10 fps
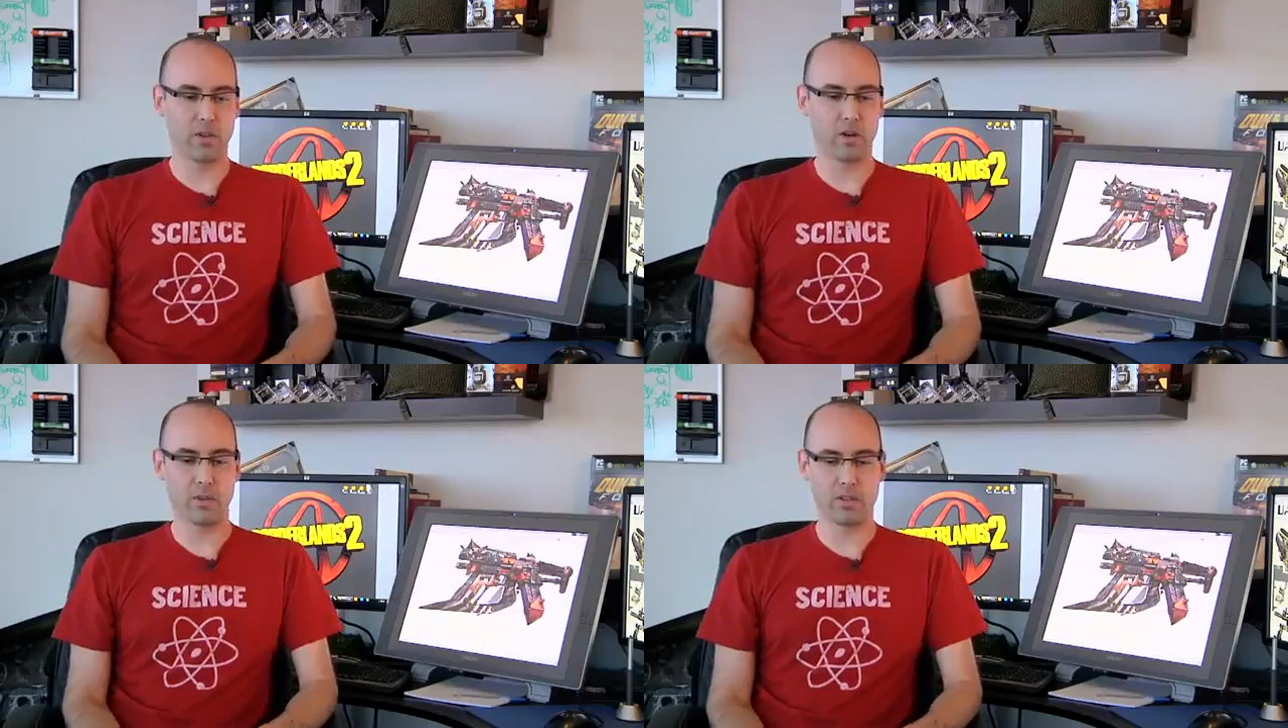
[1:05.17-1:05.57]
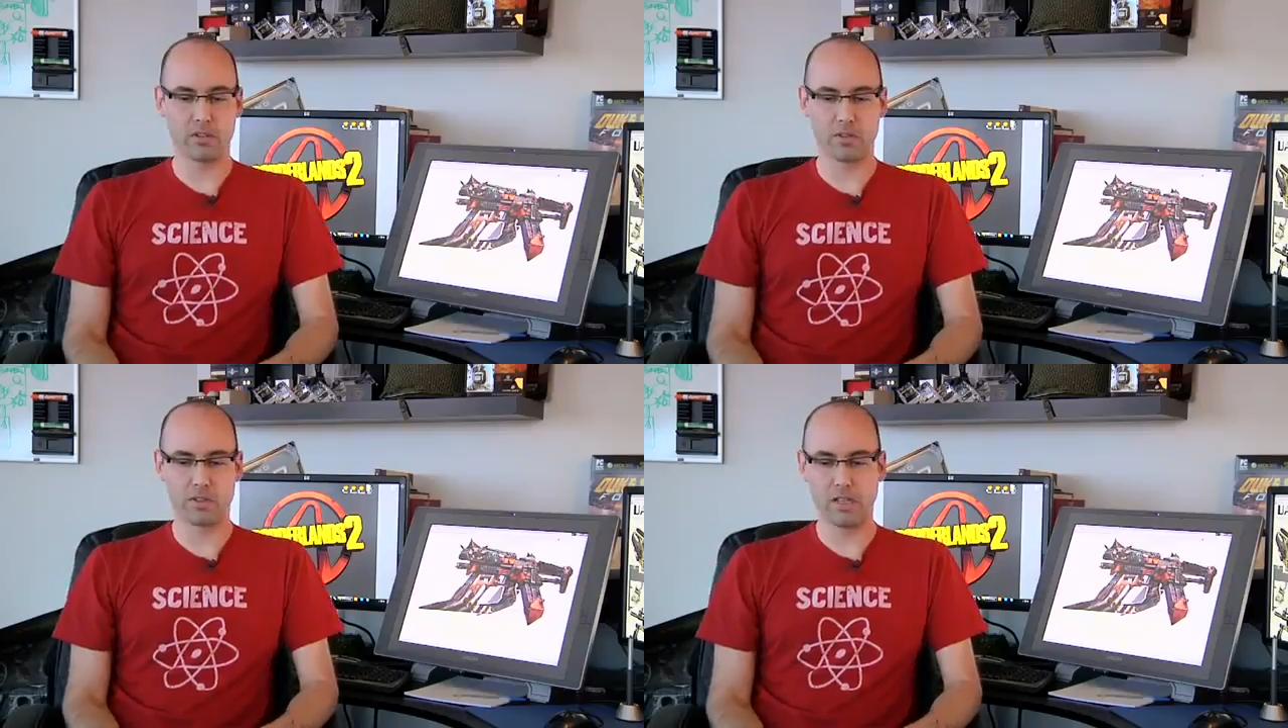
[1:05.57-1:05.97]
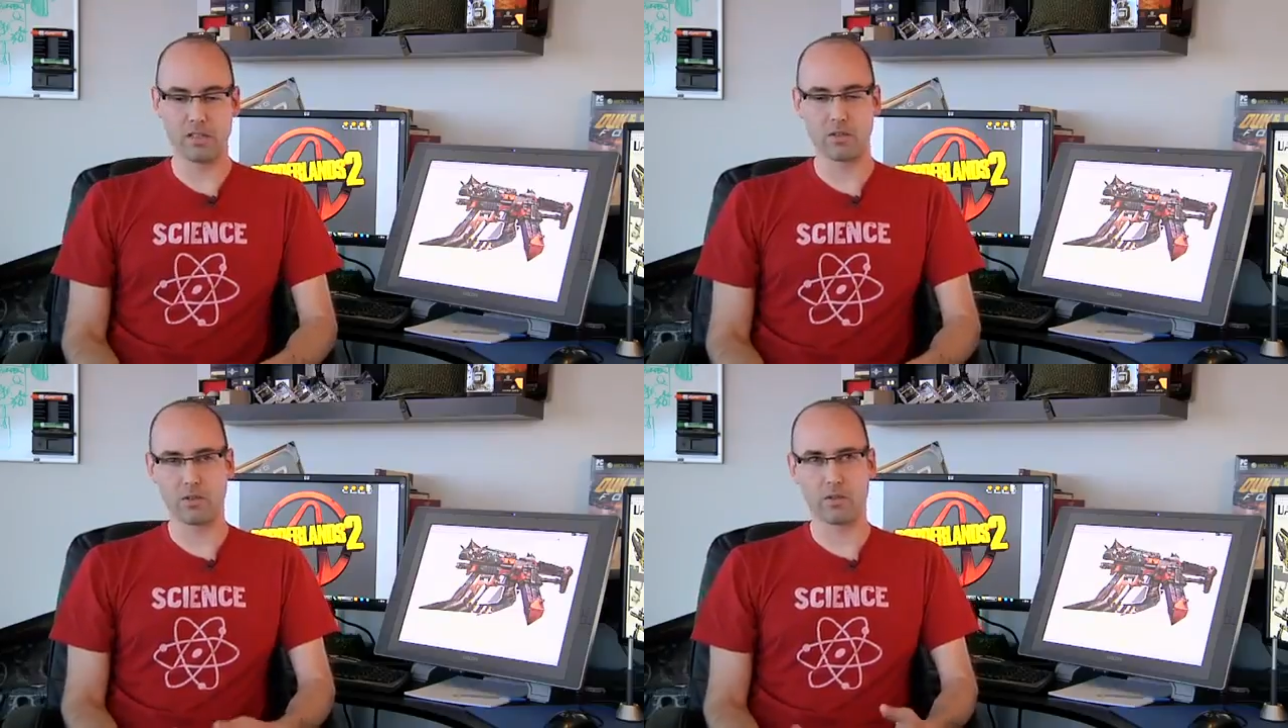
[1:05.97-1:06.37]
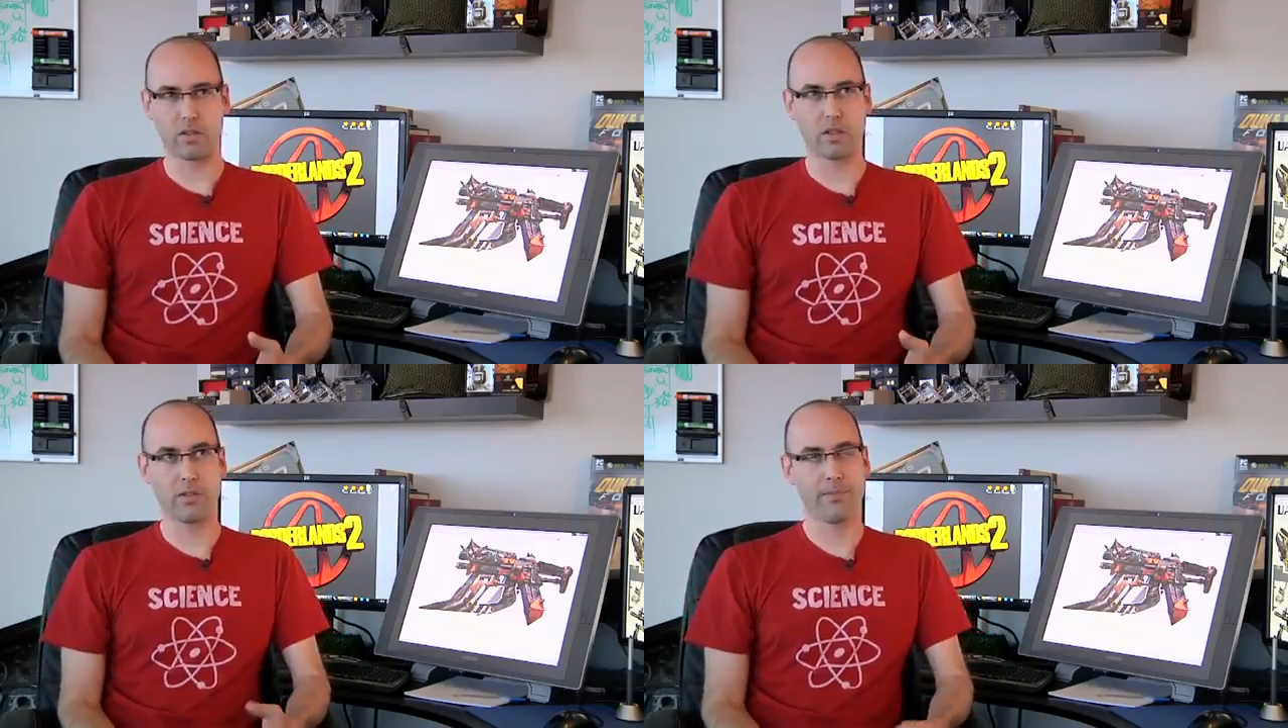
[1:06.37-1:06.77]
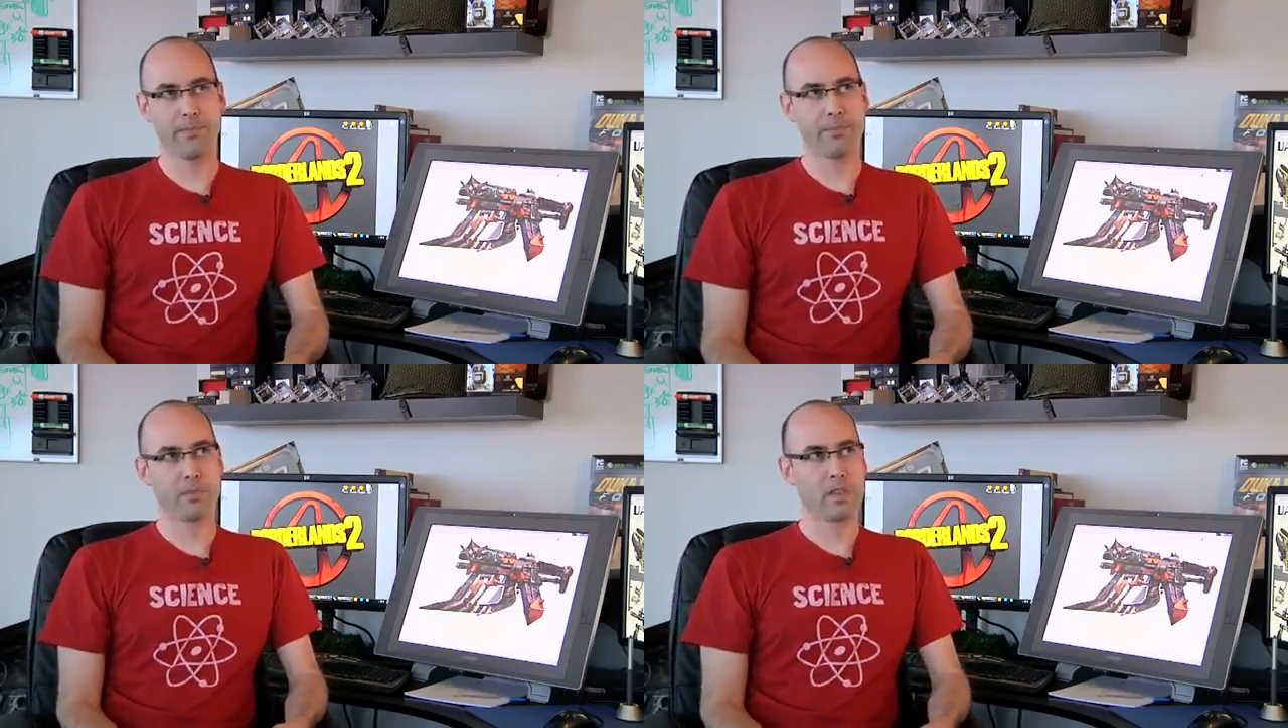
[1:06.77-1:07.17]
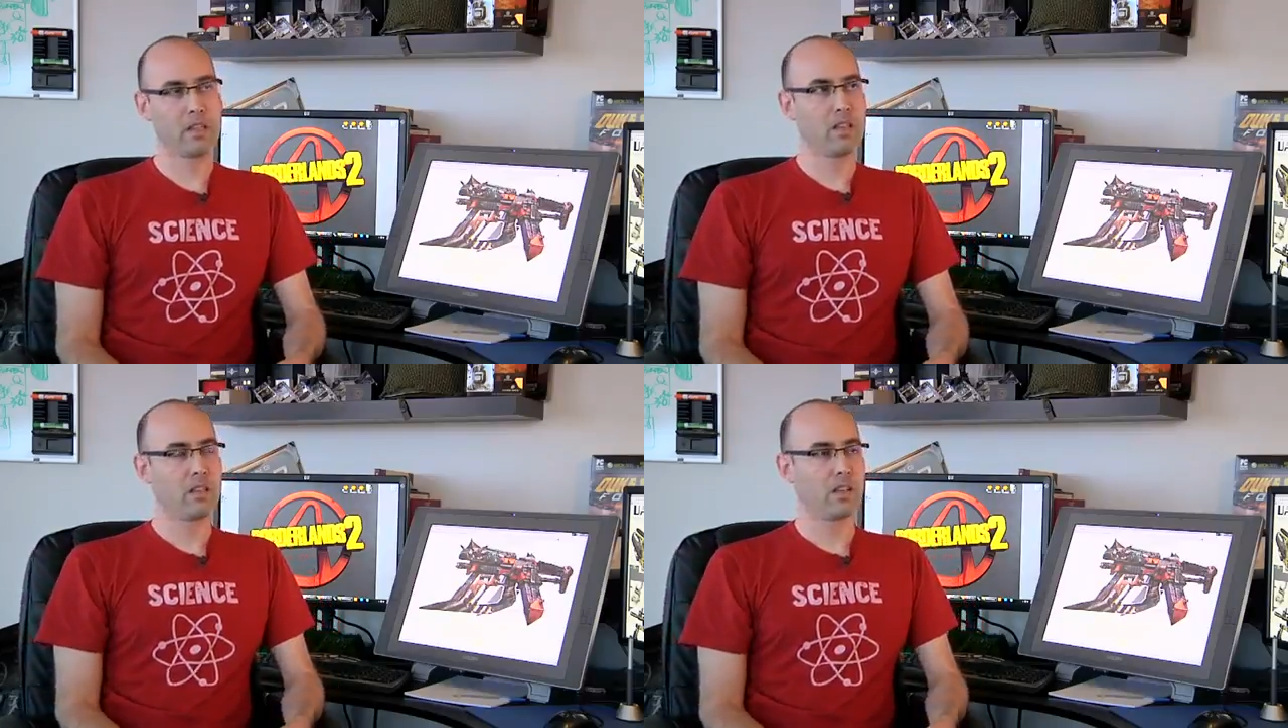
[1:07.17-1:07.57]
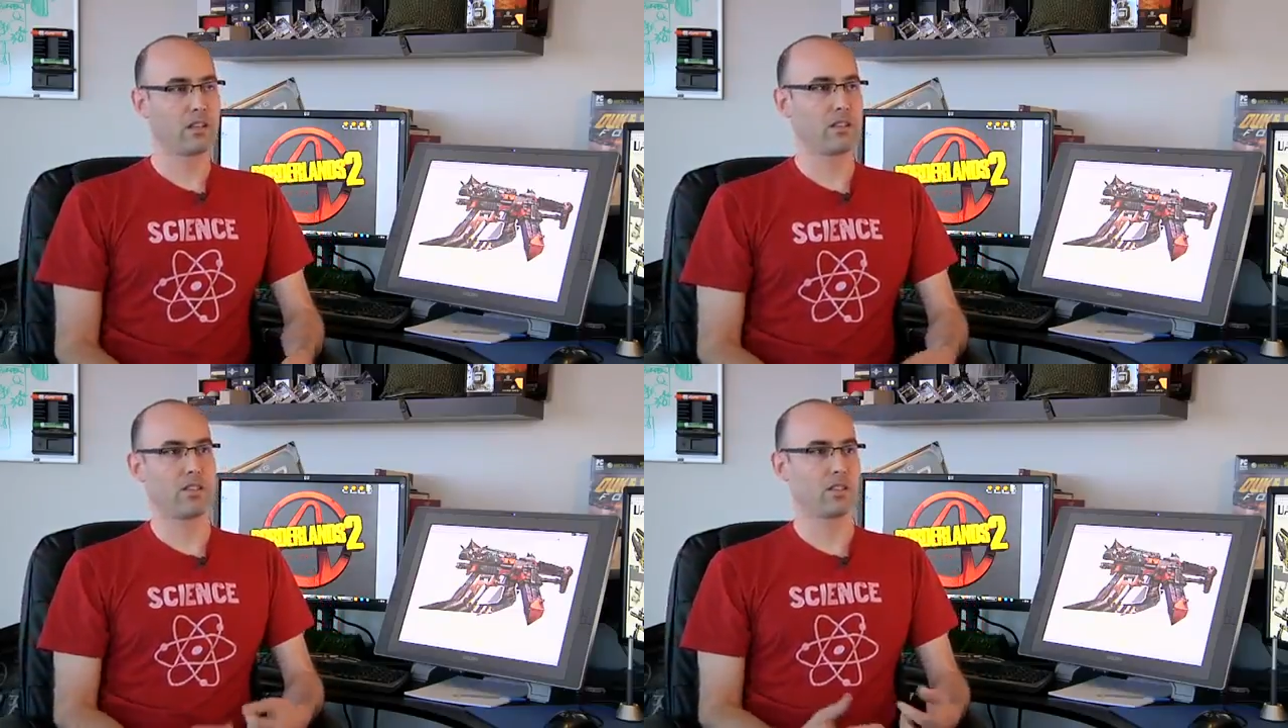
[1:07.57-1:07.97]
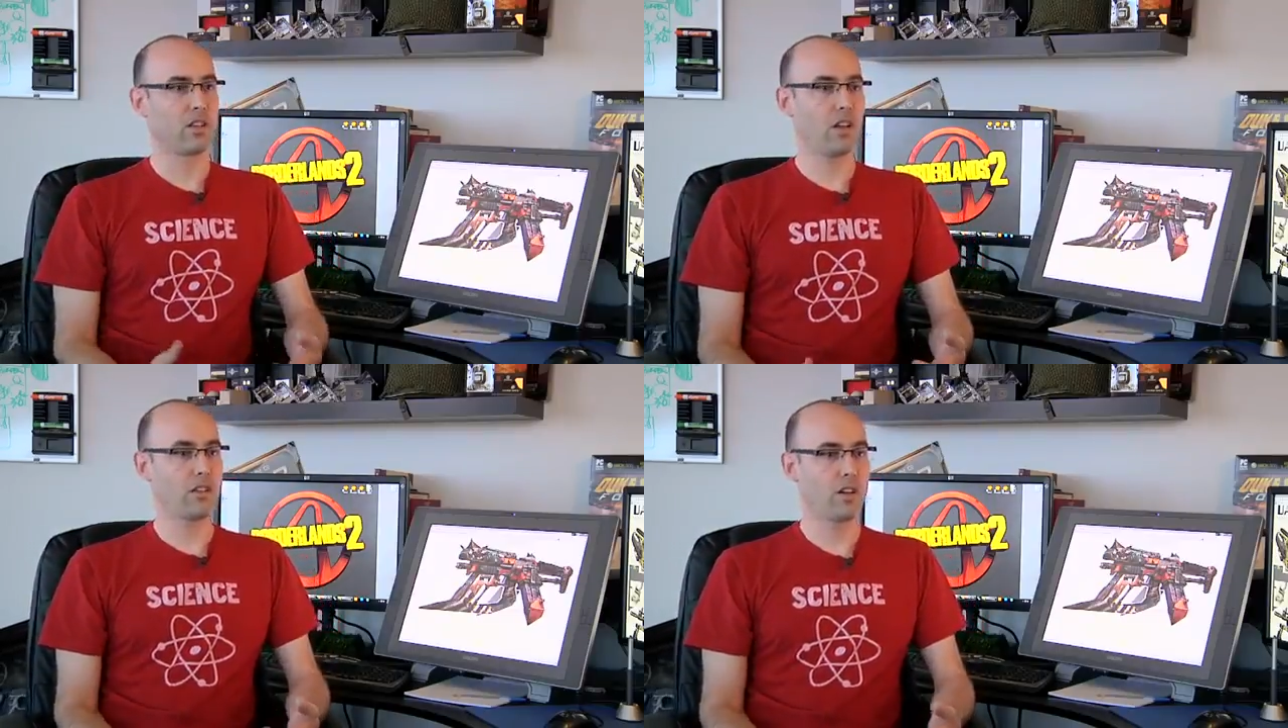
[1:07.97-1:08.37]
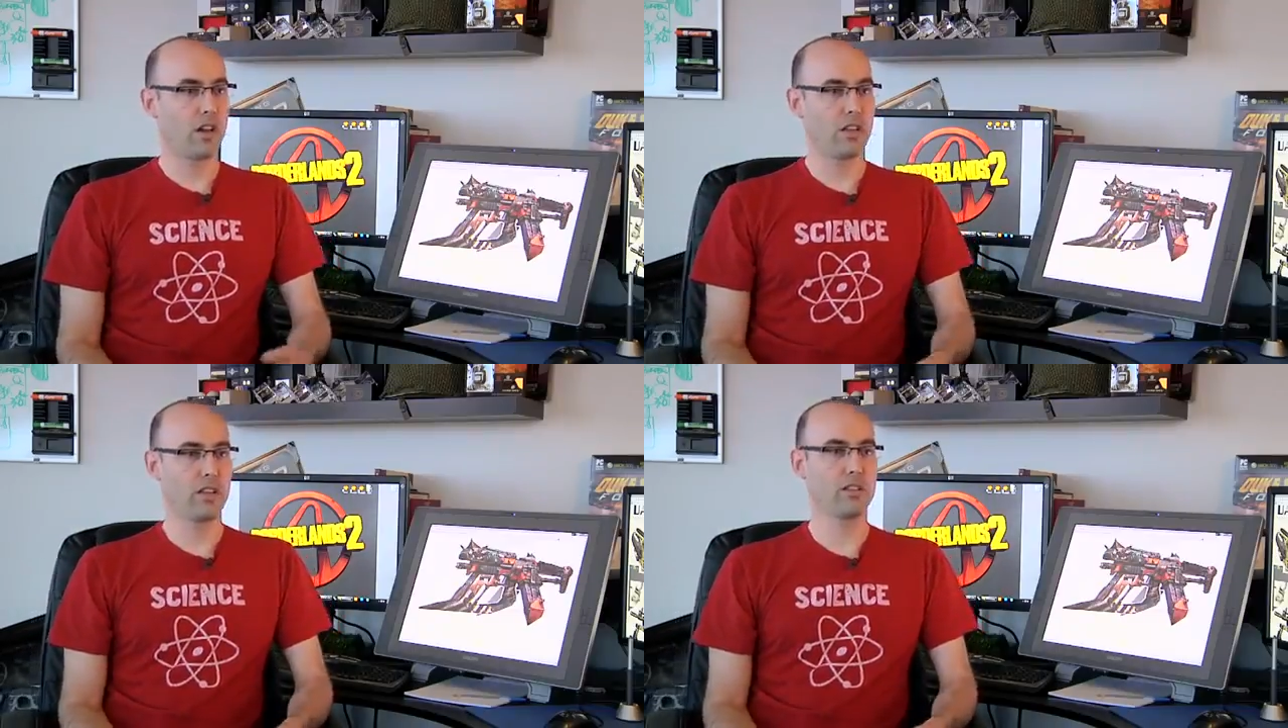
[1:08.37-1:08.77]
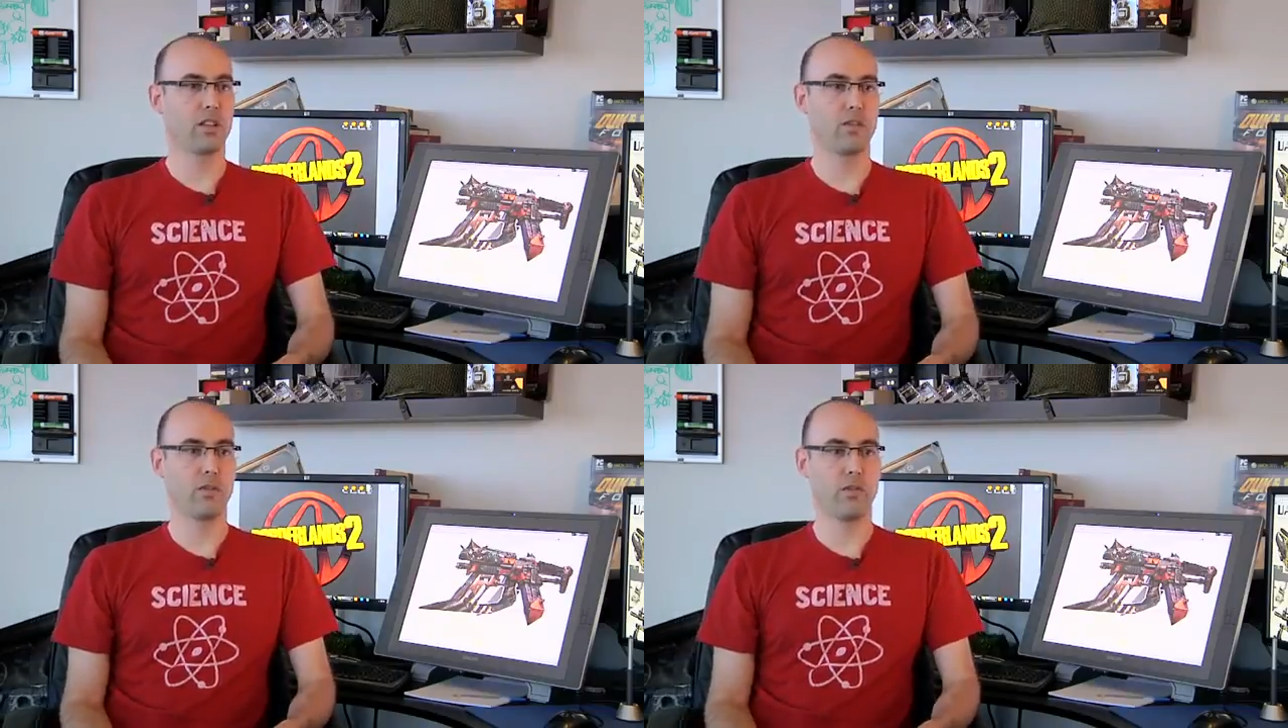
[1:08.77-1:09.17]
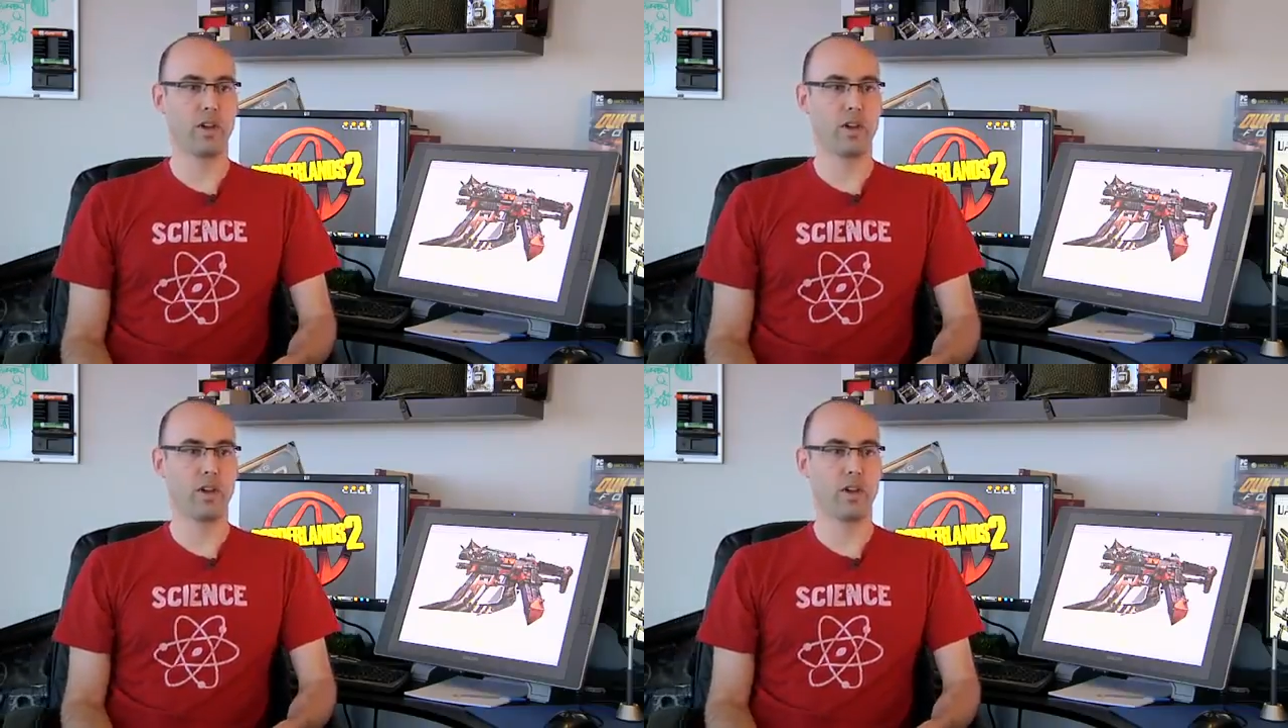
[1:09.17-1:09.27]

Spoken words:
environment you'll see is sort of I guess it's a Scottish Highlands kind of a